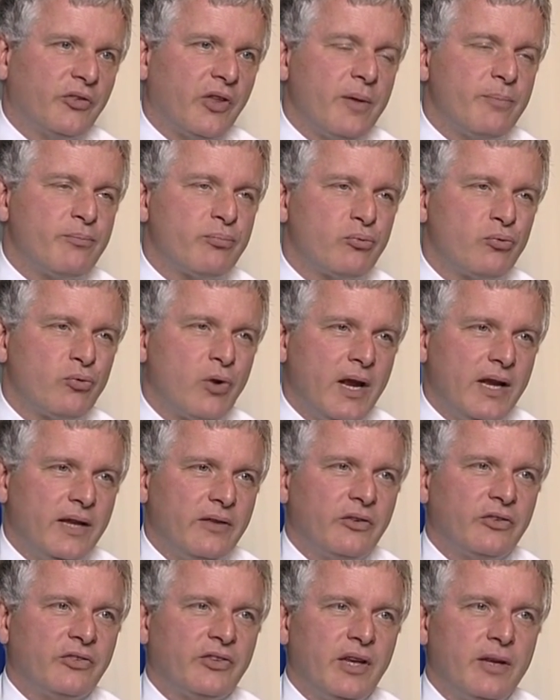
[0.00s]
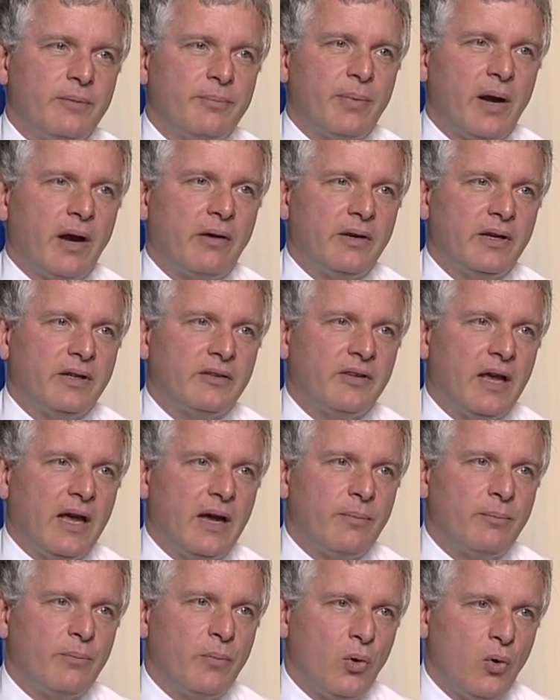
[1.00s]
they break the skin barrier
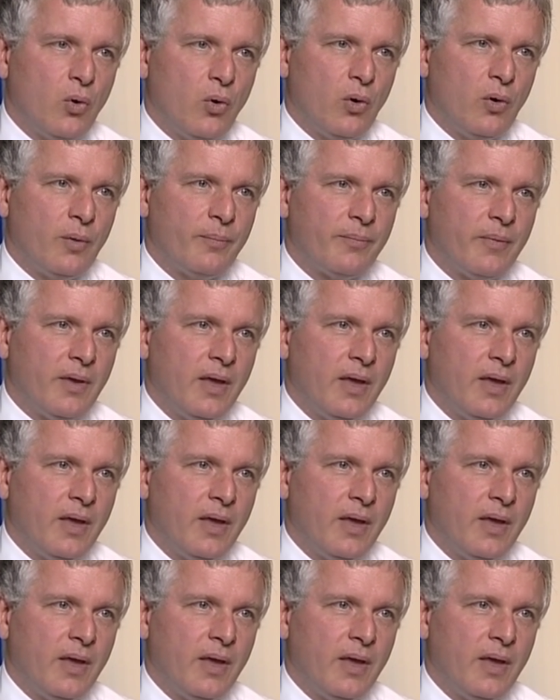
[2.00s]
down more.